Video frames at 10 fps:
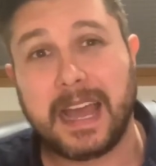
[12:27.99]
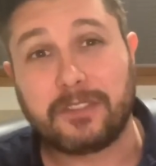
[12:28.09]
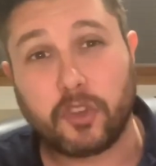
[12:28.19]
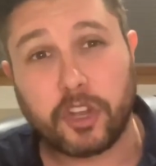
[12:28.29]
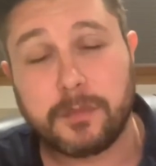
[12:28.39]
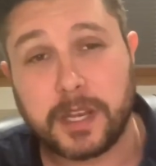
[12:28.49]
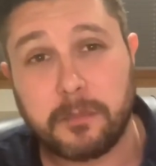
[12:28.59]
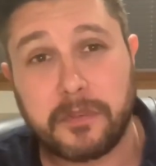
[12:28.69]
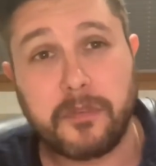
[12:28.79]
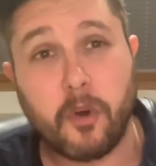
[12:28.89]
And document
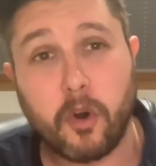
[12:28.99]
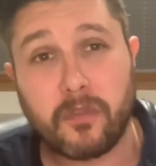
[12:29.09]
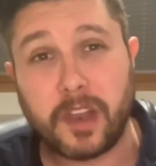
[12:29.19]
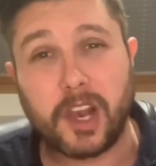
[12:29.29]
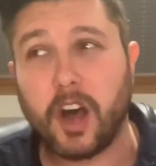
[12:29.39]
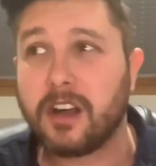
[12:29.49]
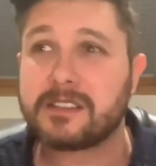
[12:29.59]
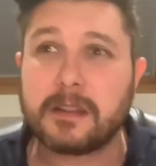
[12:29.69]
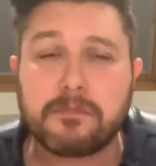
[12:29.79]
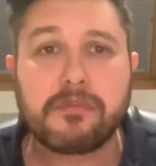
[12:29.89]
number four, the
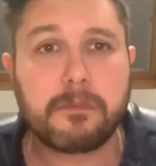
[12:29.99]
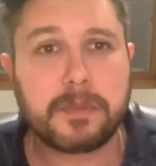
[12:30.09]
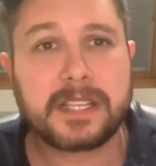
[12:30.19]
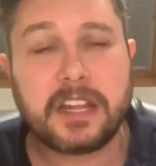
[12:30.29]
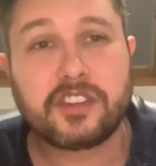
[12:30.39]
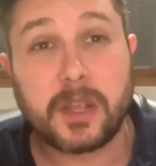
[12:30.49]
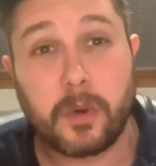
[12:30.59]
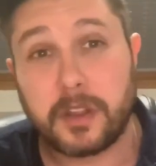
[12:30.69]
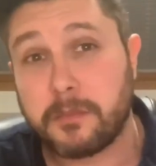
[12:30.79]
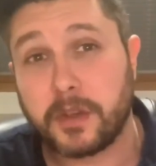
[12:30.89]
last and potentially
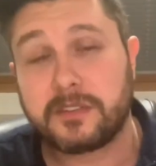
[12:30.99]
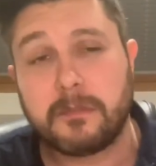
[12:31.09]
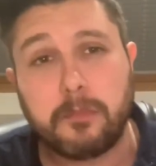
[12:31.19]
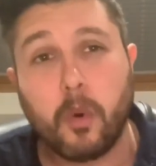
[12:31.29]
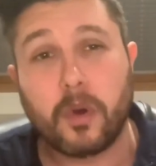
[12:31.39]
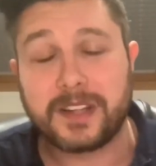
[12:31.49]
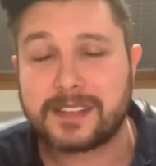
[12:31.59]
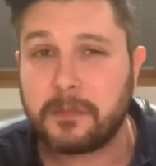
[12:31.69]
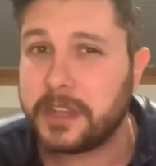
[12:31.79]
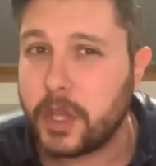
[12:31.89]
one of the most important, and
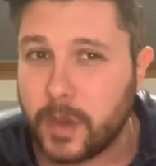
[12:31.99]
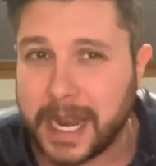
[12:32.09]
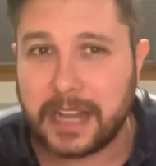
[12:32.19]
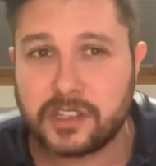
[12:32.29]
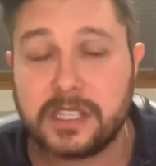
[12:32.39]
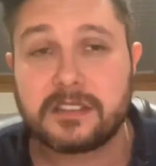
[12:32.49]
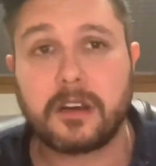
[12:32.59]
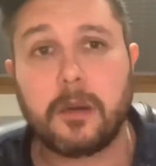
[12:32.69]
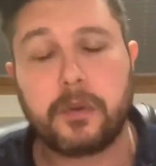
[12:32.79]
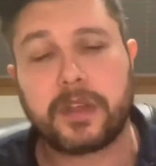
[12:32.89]
something you can actually
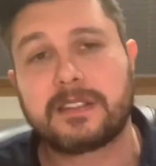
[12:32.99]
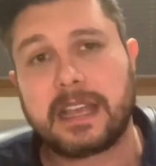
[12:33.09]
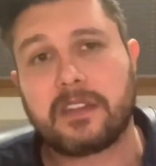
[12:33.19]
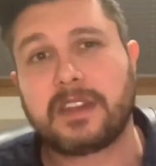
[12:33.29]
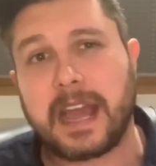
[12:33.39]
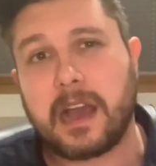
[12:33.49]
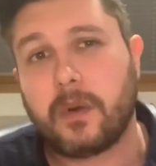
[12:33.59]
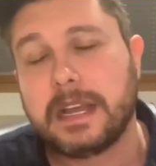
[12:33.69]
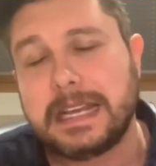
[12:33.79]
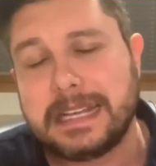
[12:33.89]
start putting together now,
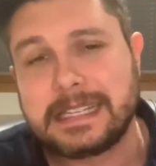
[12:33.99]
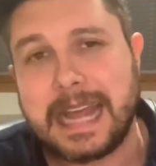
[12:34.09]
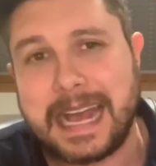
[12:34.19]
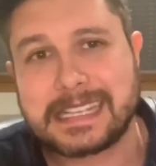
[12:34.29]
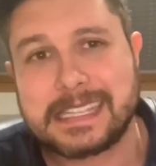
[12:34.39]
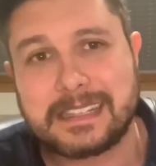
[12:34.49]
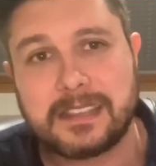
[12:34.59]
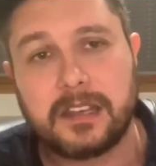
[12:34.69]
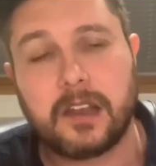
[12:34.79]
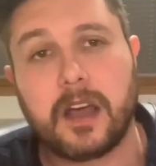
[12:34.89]
is an assets
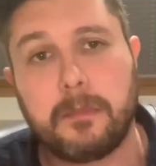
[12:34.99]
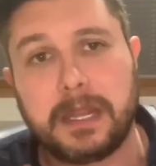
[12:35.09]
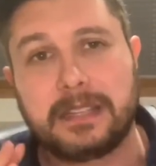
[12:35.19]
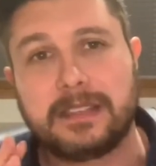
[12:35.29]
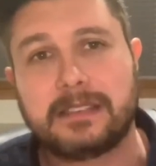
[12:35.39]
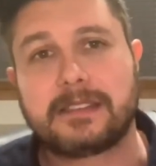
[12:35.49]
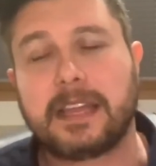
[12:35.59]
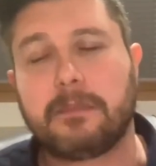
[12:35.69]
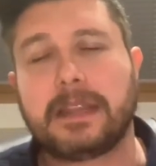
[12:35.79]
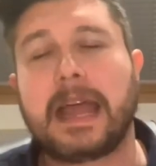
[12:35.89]
and liabilities
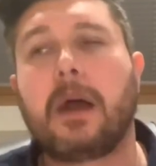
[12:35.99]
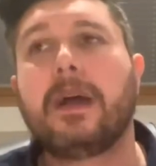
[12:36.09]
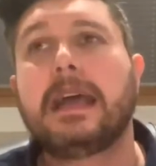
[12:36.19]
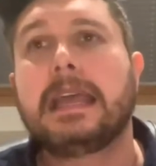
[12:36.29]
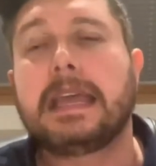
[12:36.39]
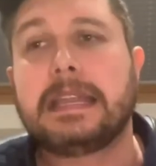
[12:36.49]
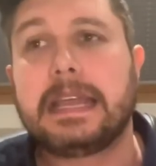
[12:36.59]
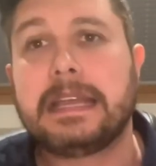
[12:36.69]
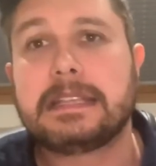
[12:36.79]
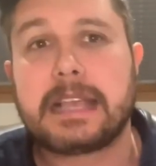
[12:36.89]
statement. Now, it
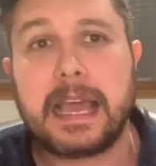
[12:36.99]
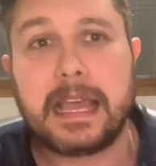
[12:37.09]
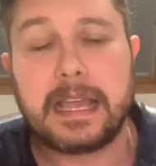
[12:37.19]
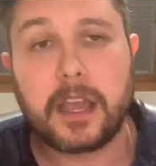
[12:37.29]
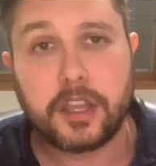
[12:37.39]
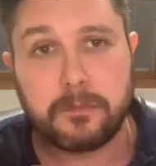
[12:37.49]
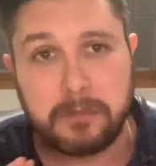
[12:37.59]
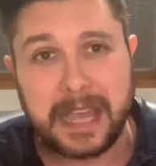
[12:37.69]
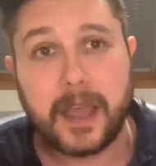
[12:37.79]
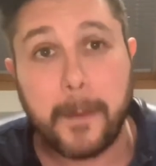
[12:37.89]
is a
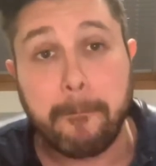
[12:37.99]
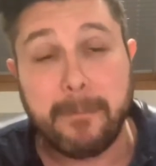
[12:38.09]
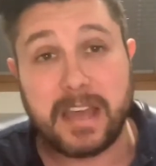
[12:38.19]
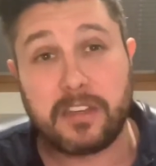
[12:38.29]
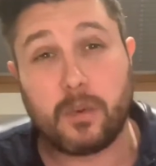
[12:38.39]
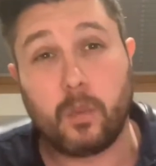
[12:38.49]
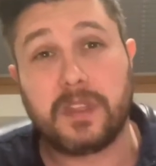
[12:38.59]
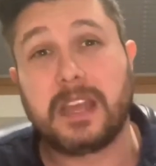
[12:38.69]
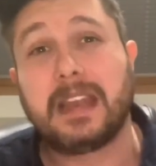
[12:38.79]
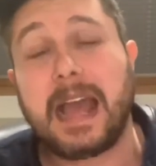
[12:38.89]
big myth
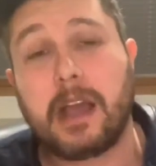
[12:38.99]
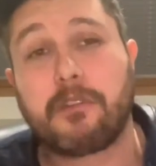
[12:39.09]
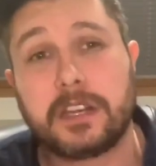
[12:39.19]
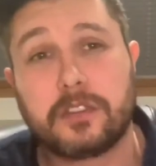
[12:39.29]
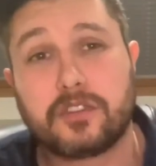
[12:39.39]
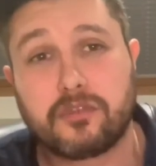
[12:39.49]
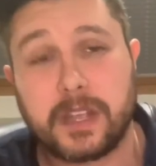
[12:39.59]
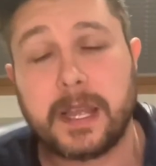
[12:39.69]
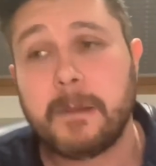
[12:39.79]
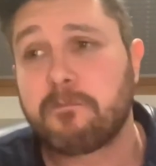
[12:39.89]
within our
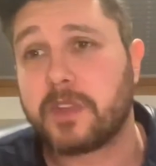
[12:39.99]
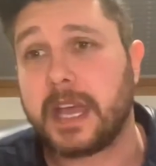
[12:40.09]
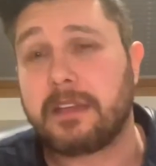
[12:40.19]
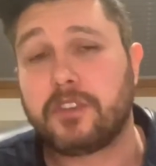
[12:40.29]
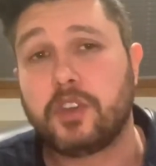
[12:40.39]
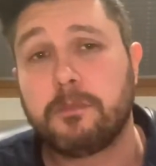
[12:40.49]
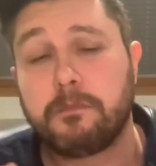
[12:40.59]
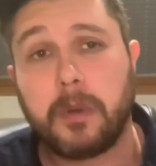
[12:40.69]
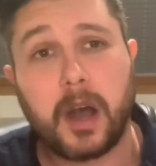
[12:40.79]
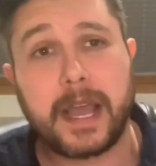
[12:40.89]
industry that if you
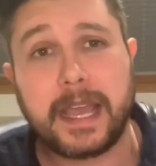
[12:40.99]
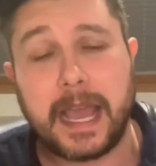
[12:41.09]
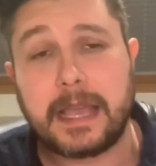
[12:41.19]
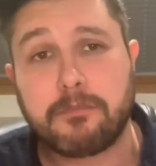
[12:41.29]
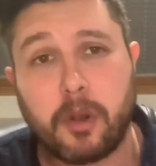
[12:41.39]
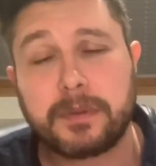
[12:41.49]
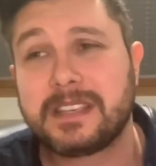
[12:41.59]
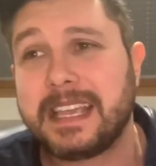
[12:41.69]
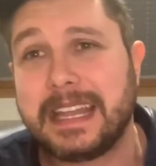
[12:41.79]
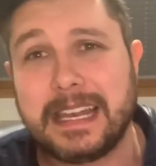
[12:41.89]
buy a
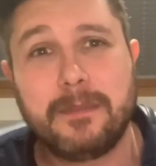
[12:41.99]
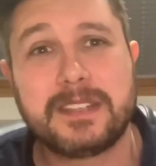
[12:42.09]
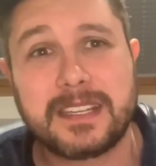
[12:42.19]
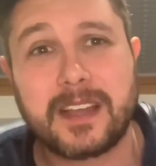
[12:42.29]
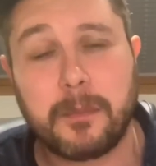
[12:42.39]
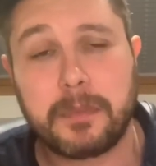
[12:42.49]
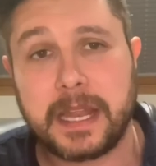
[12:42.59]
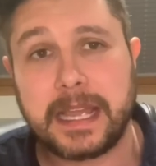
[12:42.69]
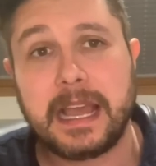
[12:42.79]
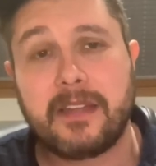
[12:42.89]
property in limited
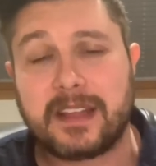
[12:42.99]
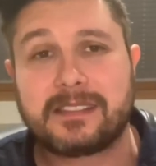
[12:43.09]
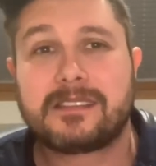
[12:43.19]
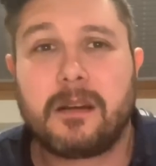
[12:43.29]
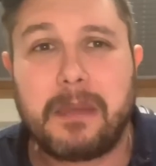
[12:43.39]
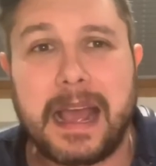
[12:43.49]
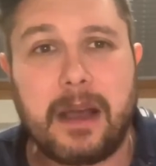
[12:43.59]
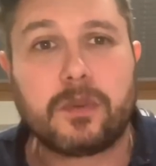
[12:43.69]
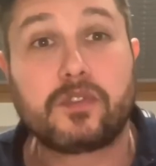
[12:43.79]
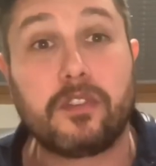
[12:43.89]
company, that
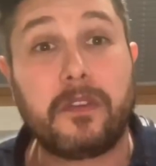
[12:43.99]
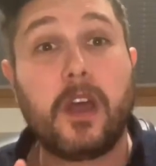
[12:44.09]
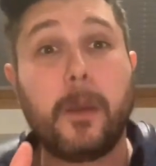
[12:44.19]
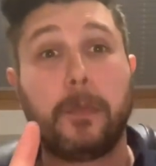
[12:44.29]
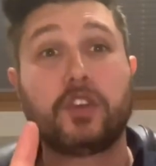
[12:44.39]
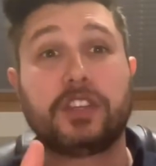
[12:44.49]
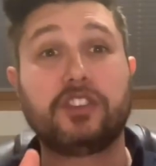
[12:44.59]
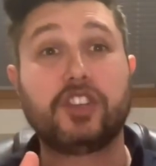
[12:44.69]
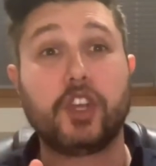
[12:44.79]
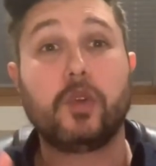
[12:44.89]
somehow sort of
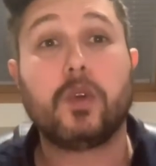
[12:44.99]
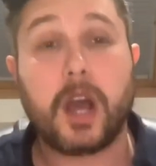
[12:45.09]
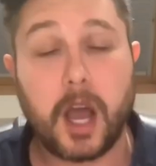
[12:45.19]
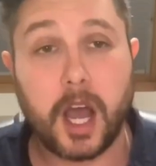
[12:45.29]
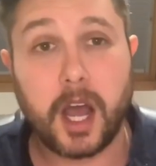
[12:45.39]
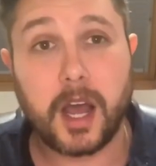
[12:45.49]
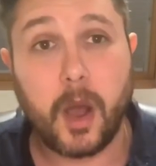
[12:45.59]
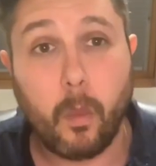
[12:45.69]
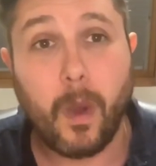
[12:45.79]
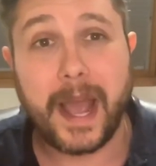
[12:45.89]
pushes you
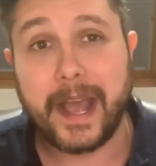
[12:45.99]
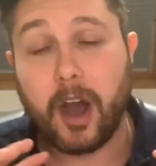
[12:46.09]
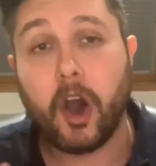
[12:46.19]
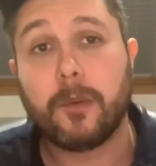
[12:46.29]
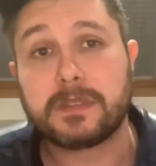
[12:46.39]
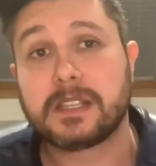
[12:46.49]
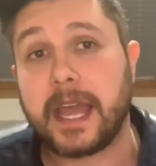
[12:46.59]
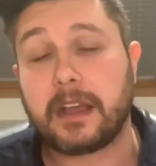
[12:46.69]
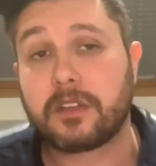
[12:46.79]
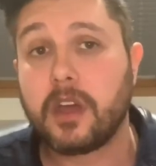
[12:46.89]
away at arm's
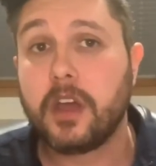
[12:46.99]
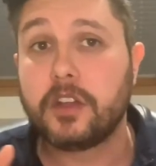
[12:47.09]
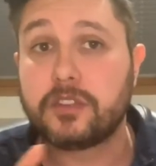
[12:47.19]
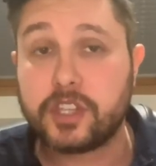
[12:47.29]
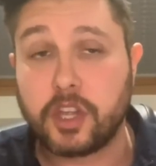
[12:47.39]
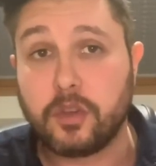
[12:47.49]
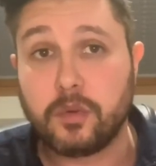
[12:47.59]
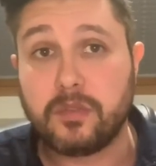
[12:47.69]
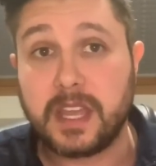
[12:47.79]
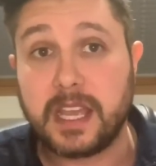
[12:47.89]
length
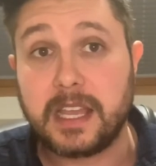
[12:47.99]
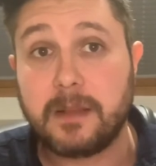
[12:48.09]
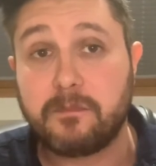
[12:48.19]
to the